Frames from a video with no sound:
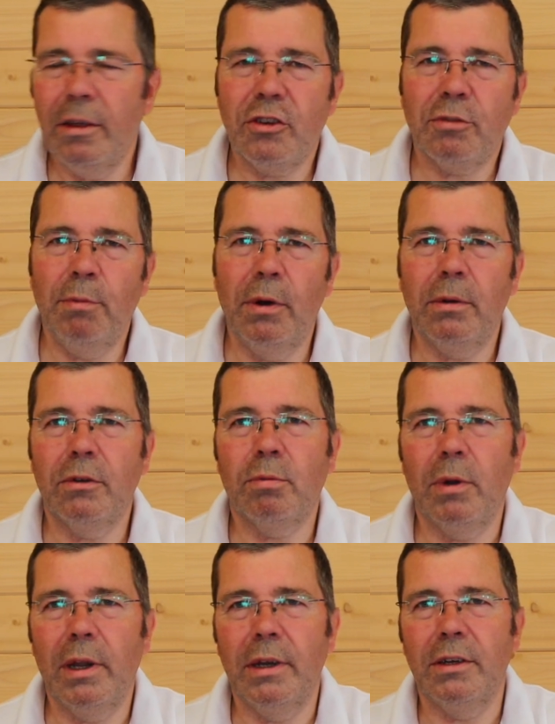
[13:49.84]
Smokers
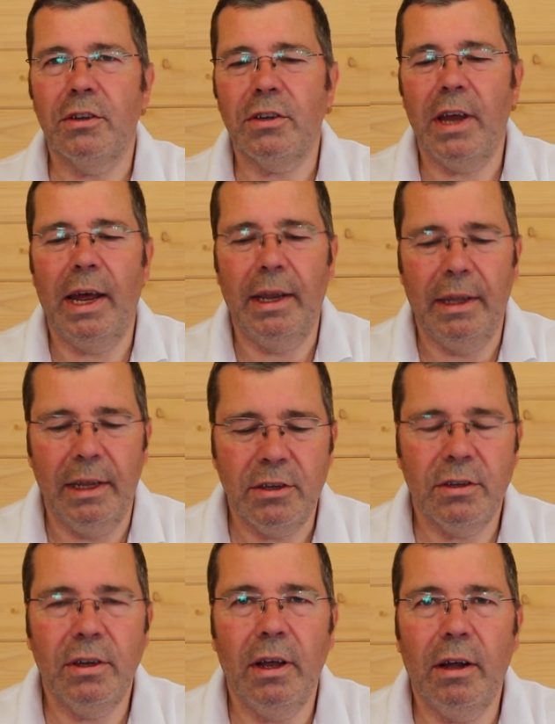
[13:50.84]
will understand
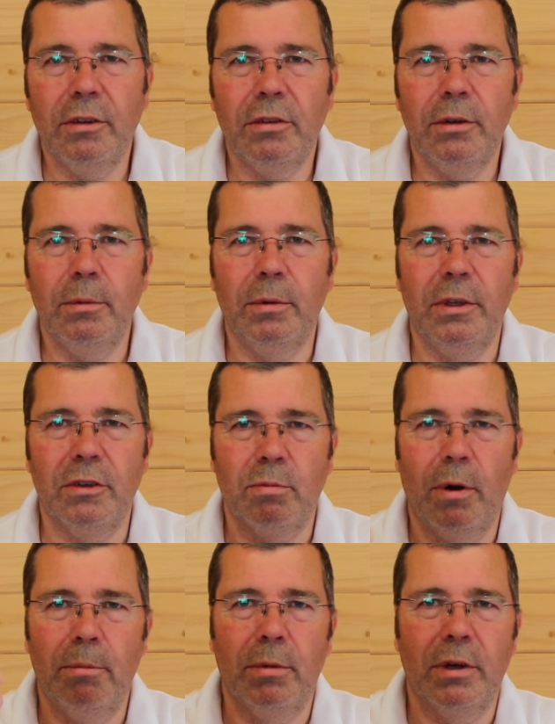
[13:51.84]
this. I'll do it with this
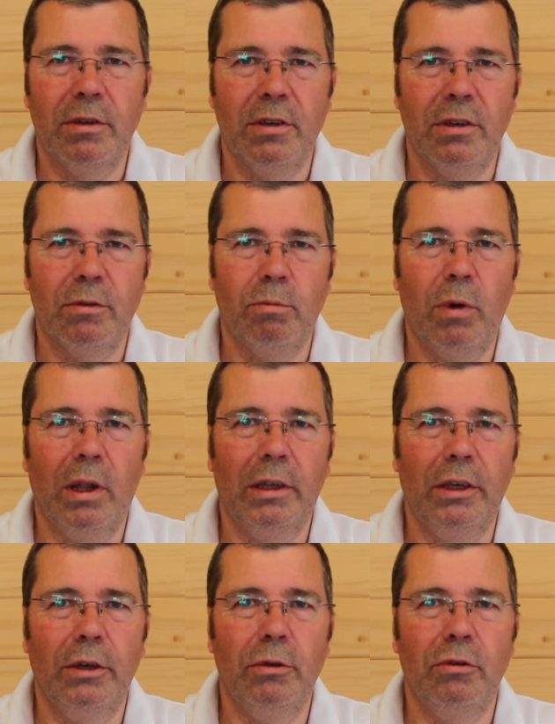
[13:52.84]
one because it's well
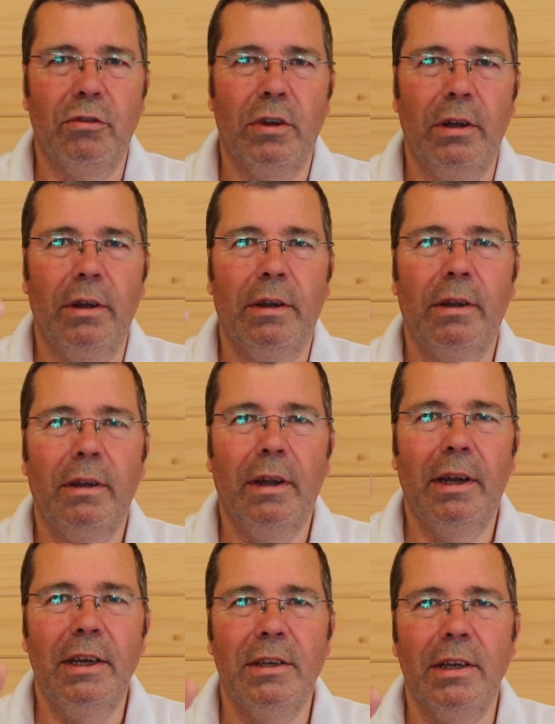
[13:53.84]
used and
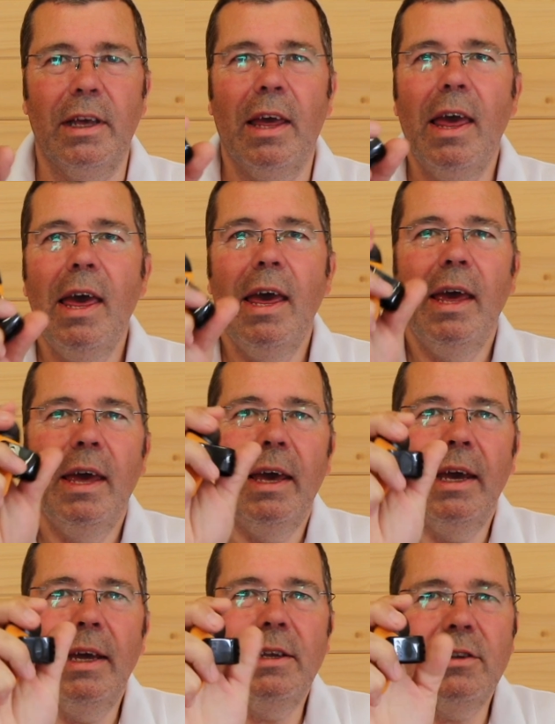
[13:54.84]
easy.
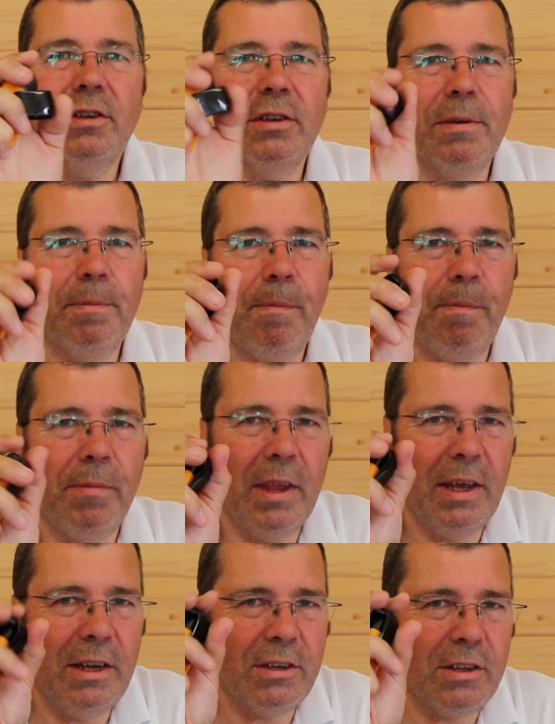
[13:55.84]
It's
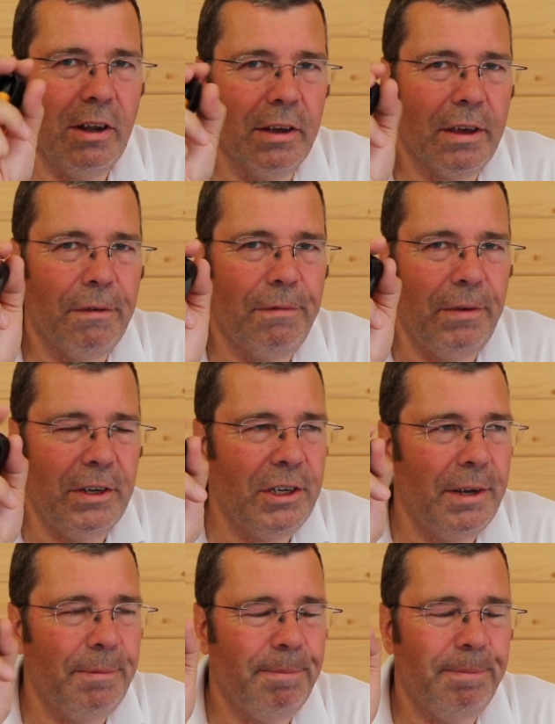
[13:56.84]
like a
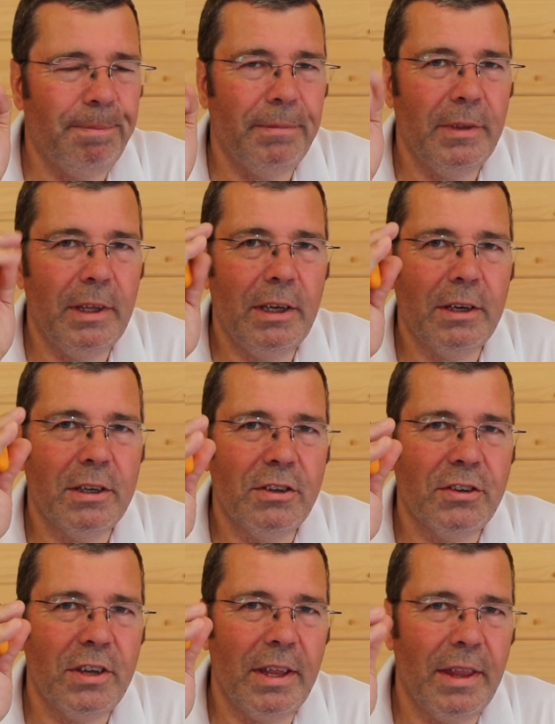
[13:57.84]
fidget. You can
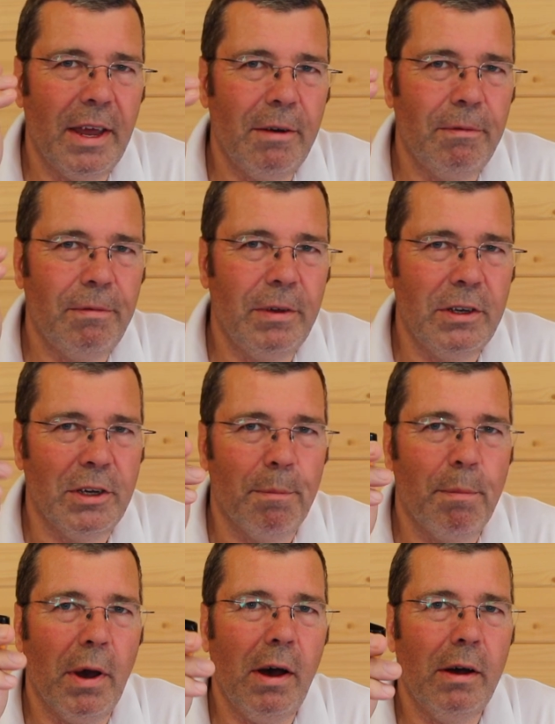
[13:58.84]
sit there and
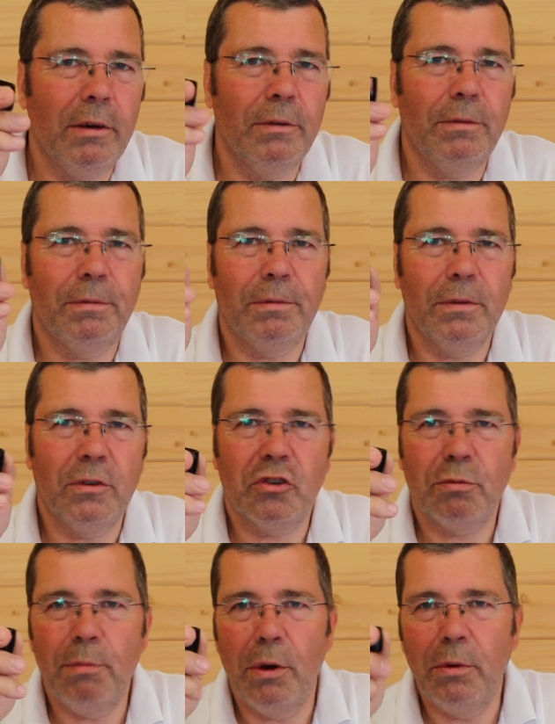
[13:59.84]
fidget. Part of
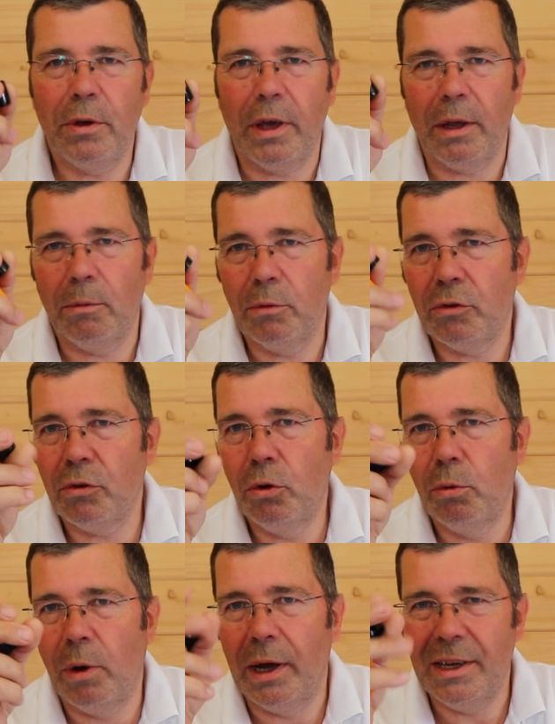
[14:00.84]
smoking was
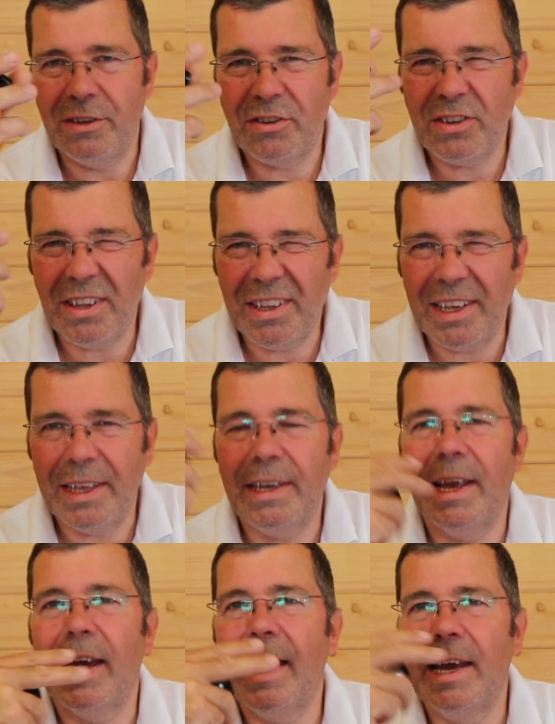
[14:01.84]
always something in
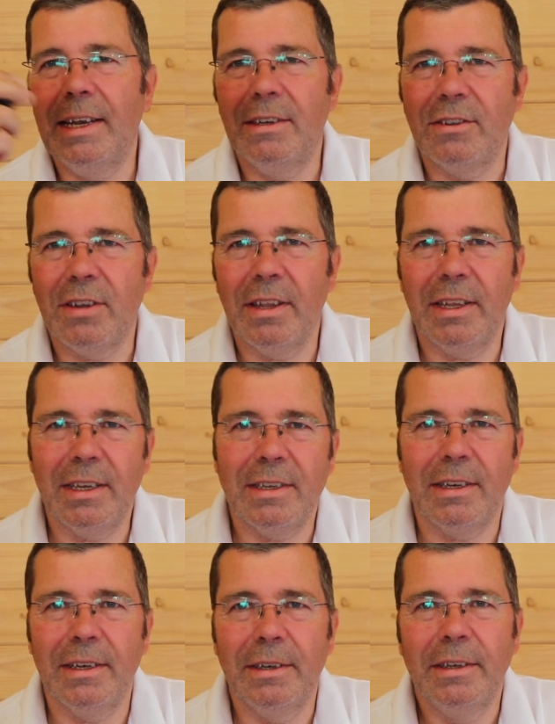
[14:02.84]
your hand, something
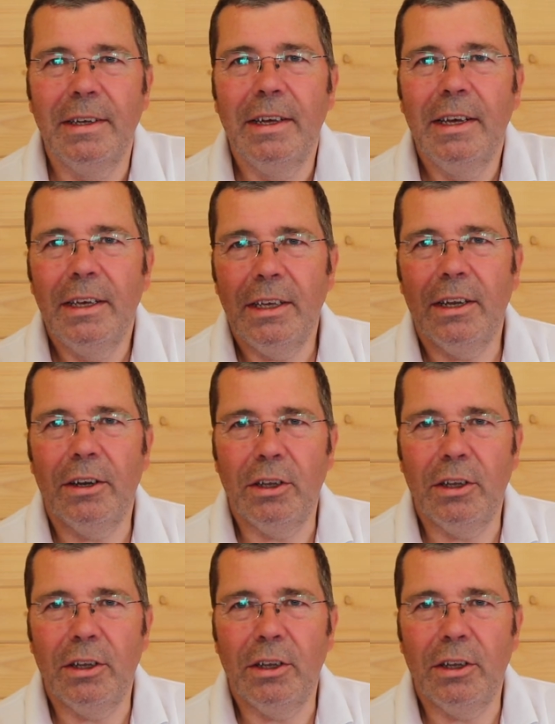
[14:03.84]
to, you know,